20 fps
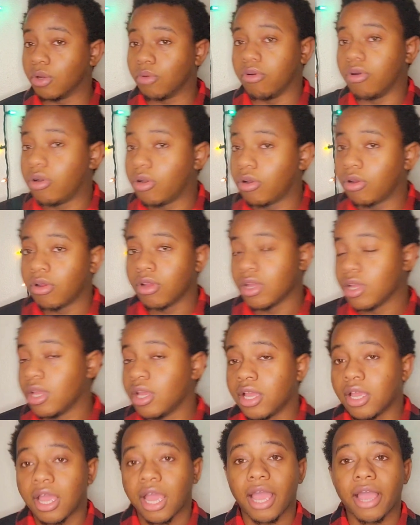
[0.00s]

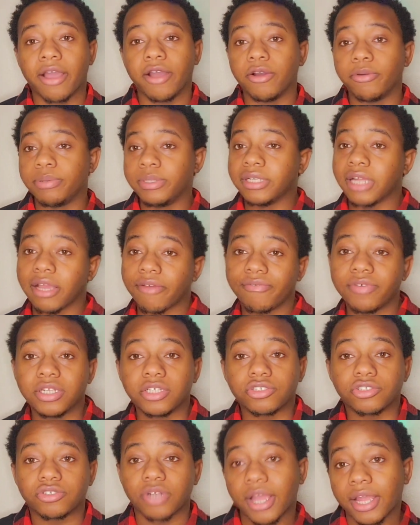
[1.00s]
I hope he not finna
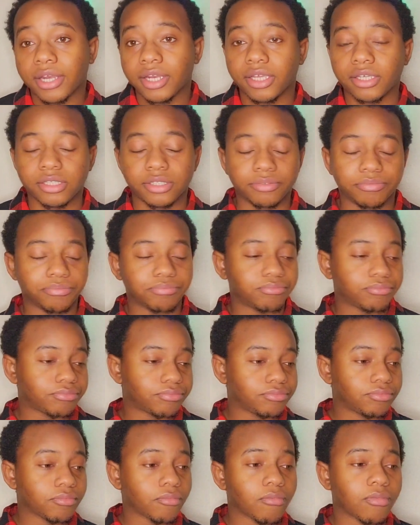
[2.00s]
try nothing.
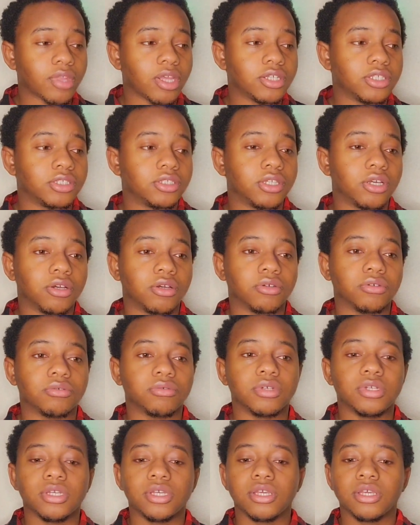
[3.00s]

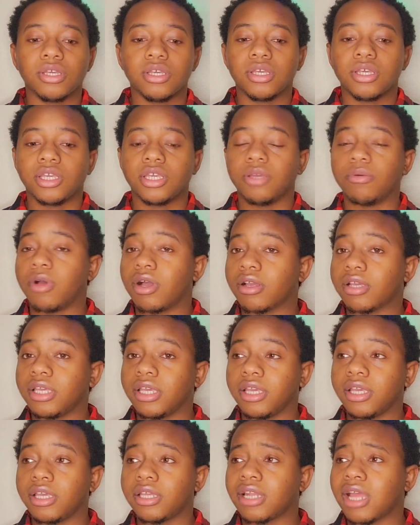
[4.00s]
So he walk
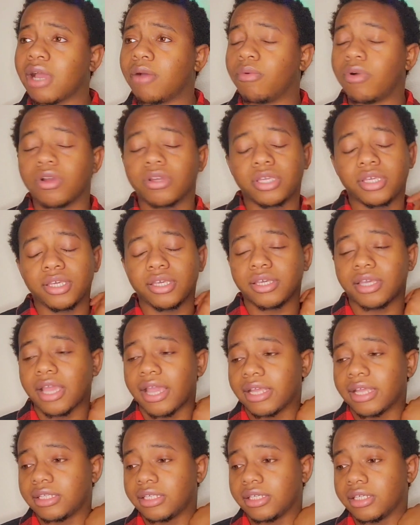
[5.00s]
in, I walk in
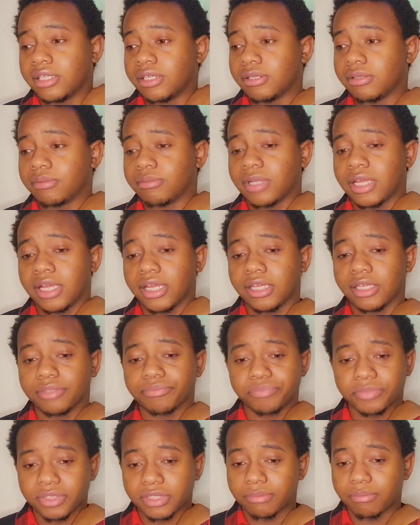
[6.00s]
after him,
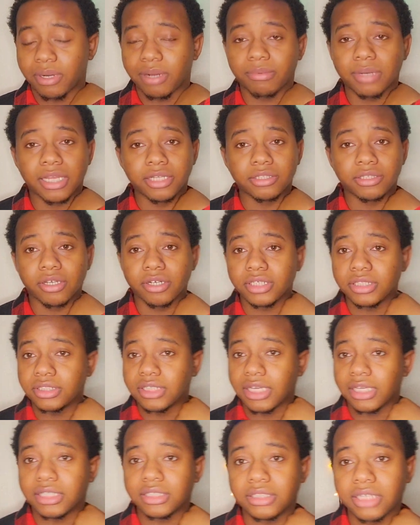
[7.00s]
like probably like 30
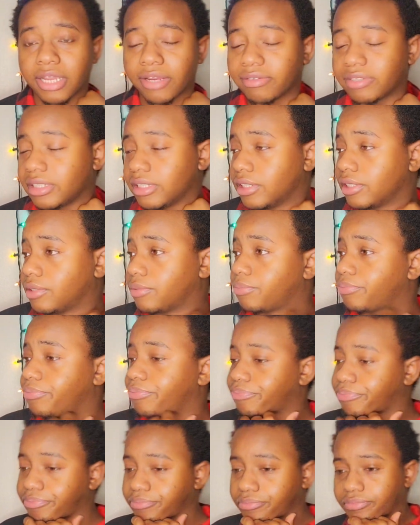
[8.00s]
seconds after him.
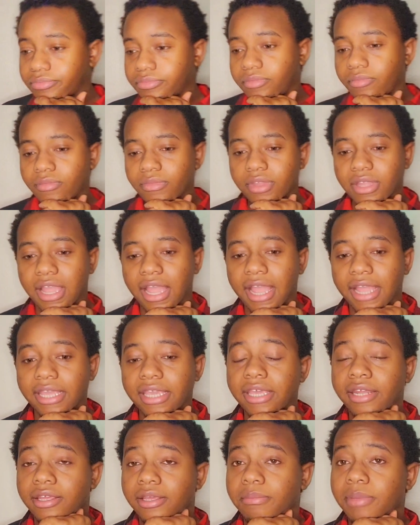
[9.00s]
I
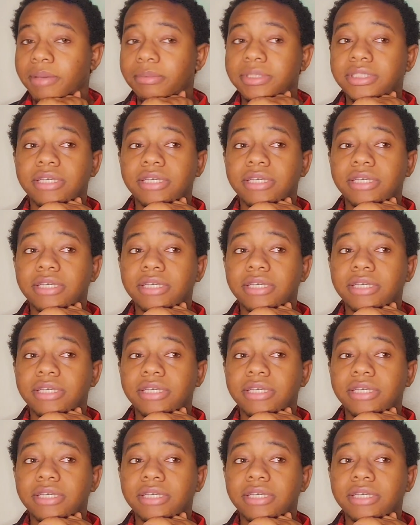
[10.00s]
get in, baby.